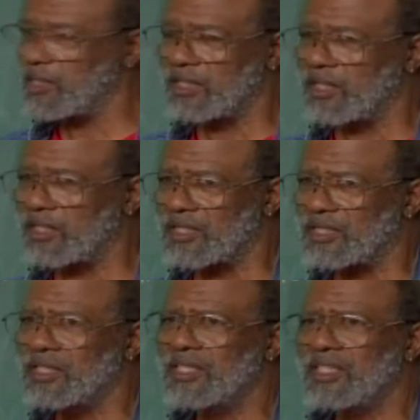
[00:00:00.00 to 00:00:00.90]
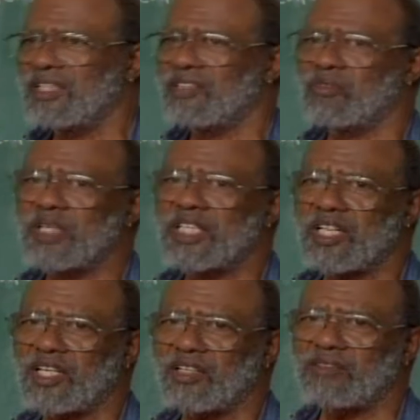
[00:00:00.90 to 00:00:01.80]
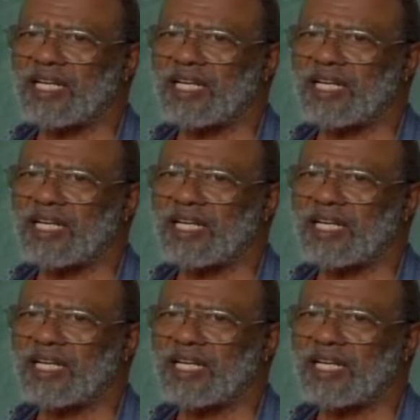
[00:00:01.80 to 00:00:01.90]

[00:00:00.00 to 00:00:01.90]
any other, we carve